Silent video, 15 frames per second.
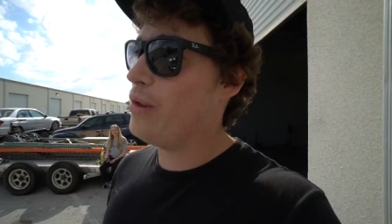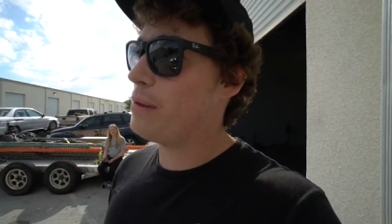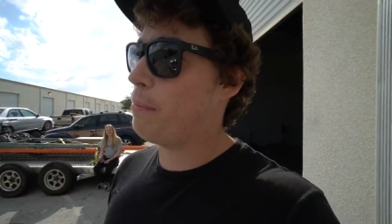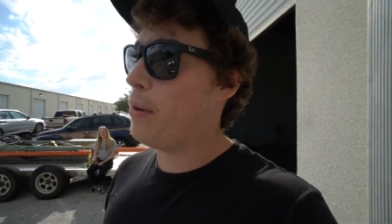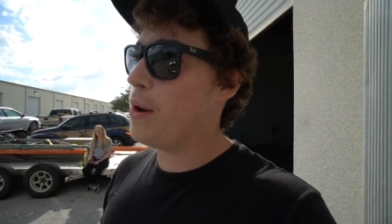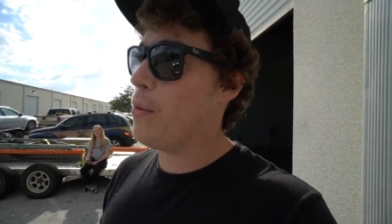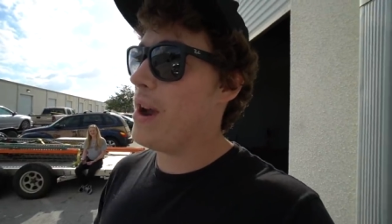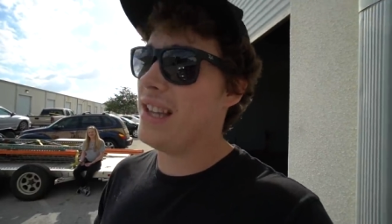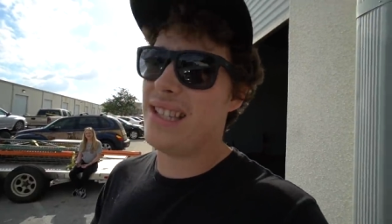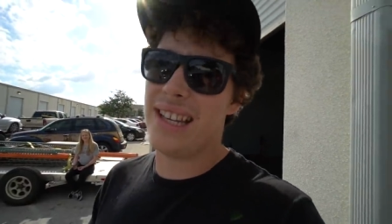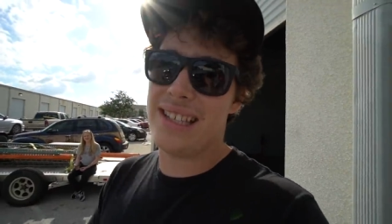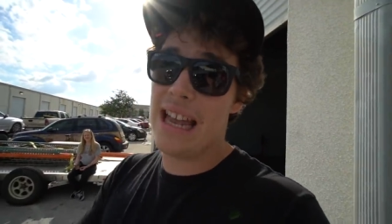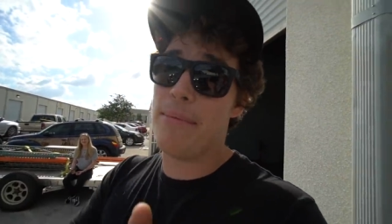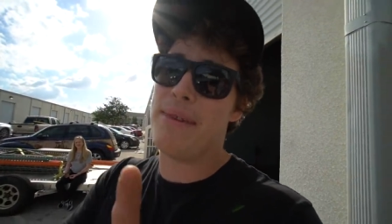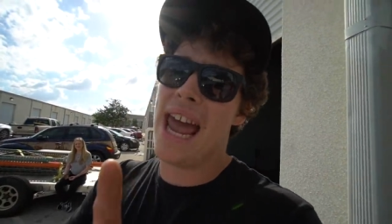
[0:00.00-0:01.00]
was pretty wasted
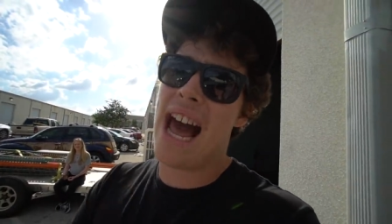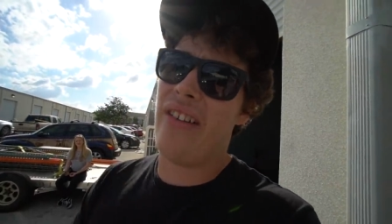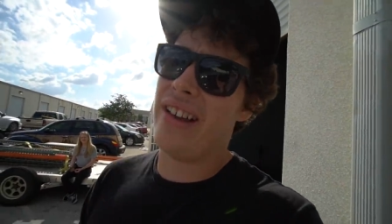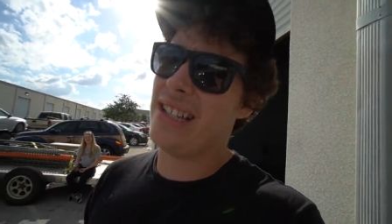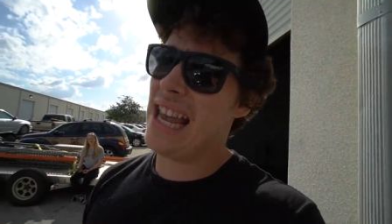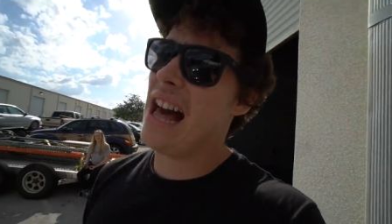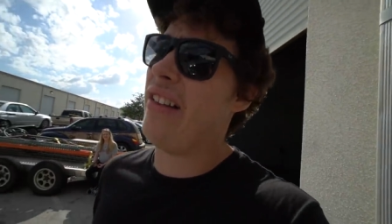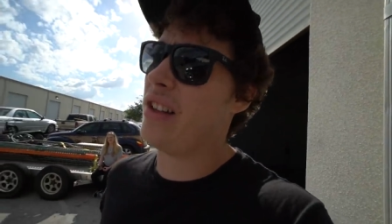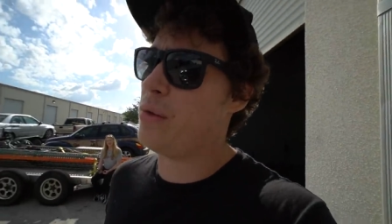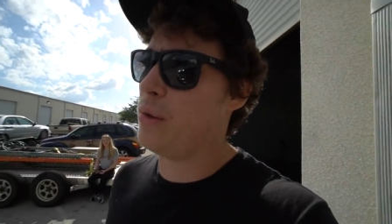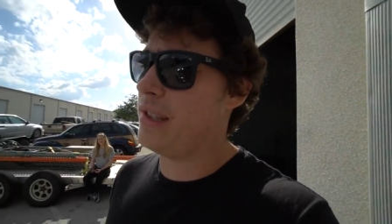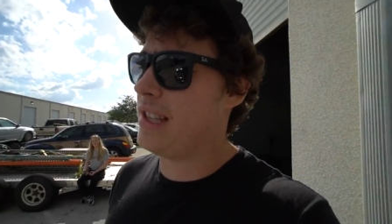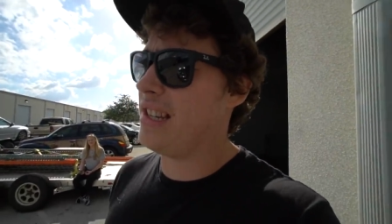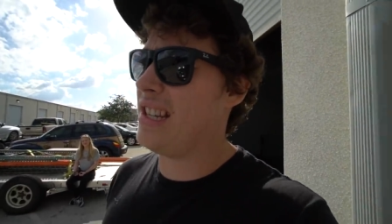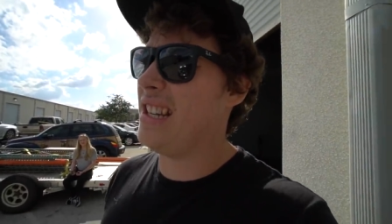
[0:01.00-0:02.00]
except Alex. Alex
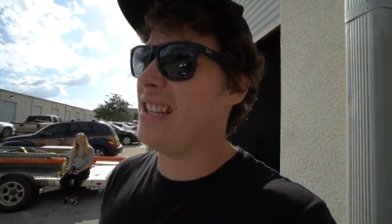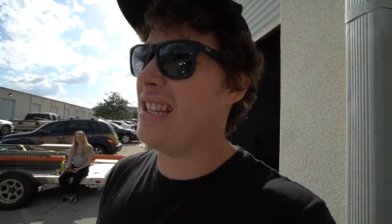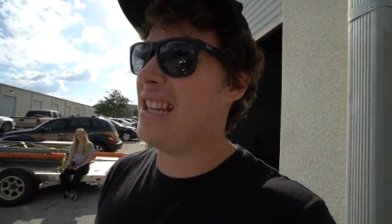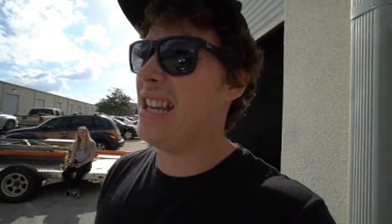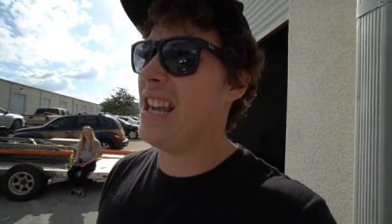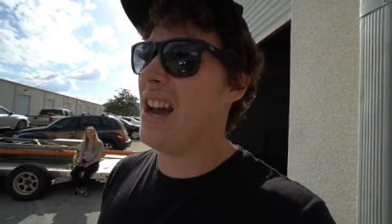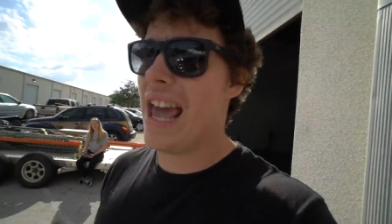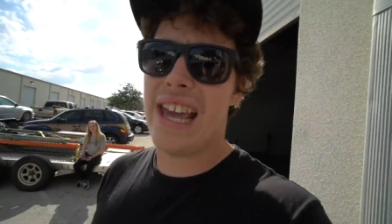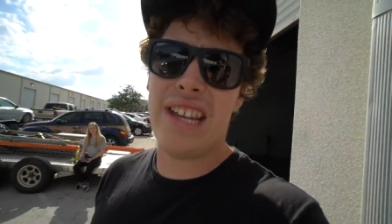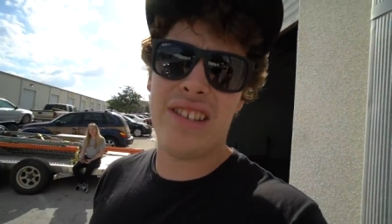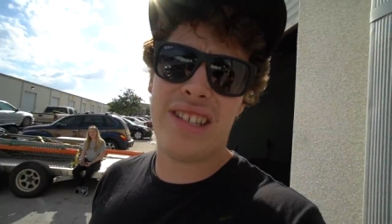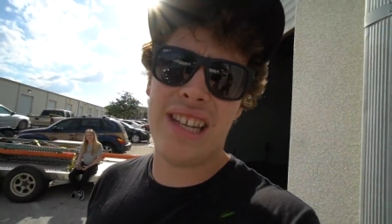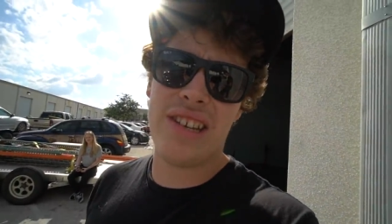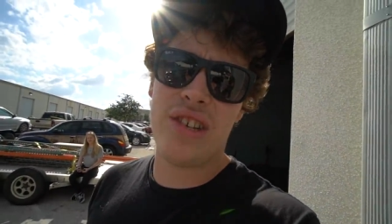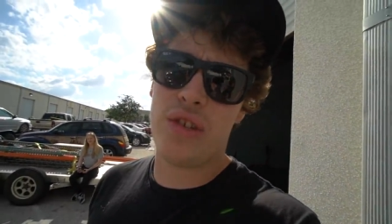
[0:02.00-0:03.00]
was the DD. Yeah, he
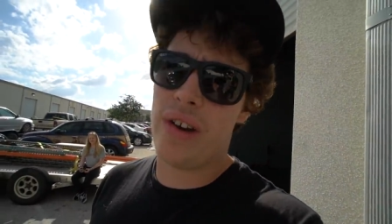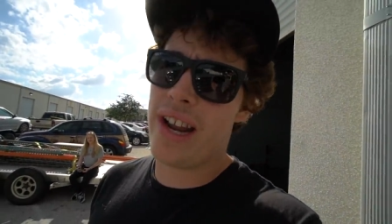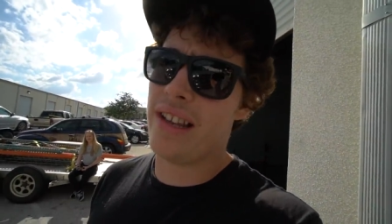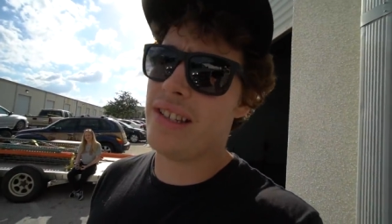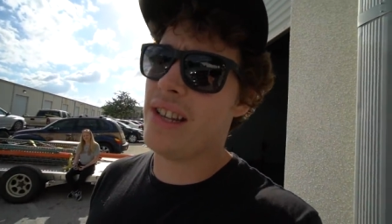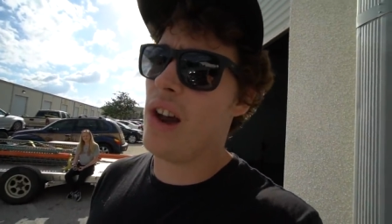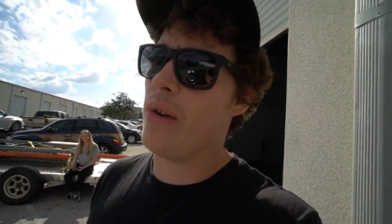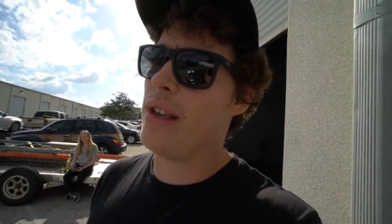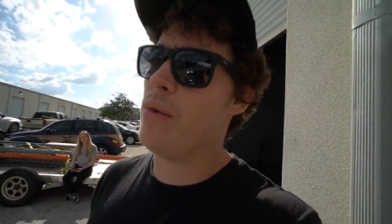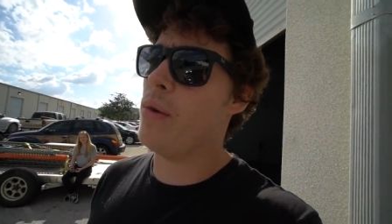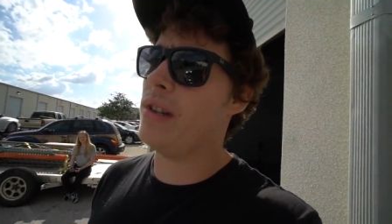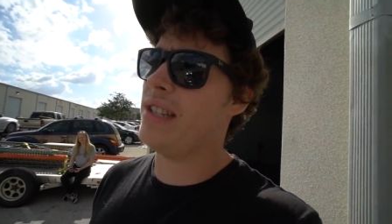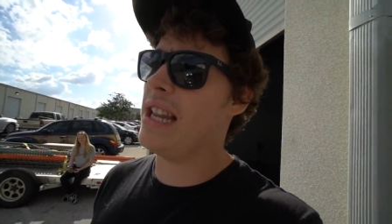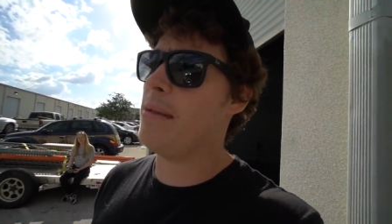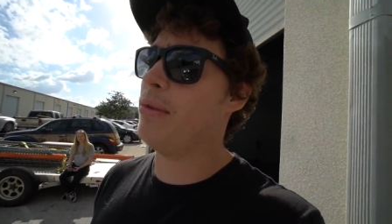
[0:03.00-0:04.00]
just didn't drink, so he
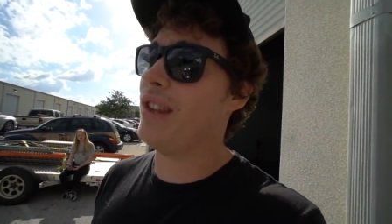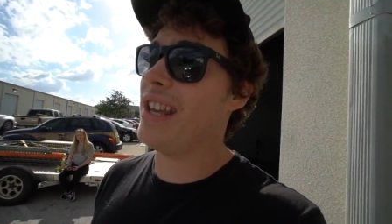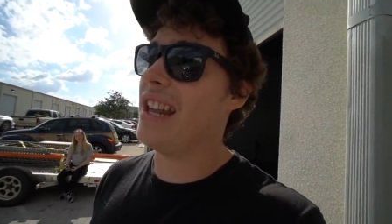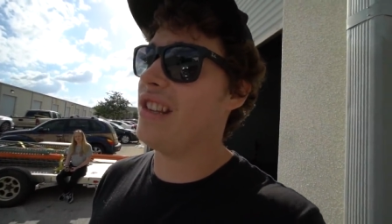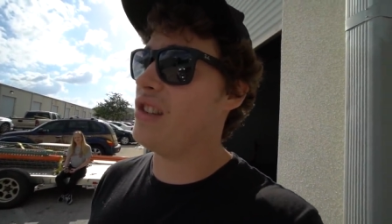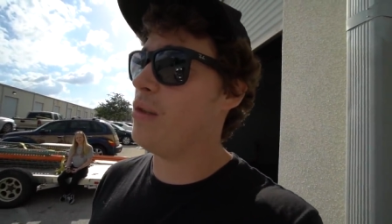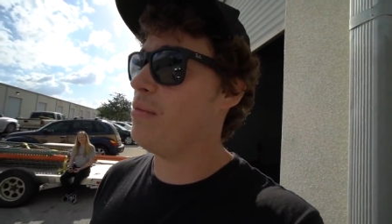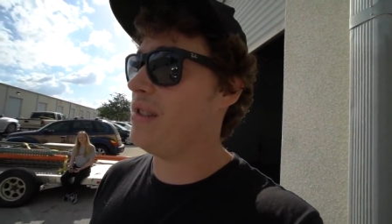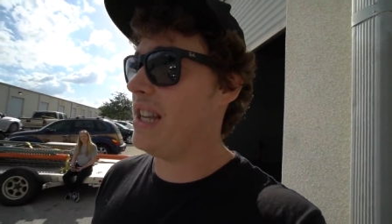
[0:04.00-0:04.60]
was able to get us home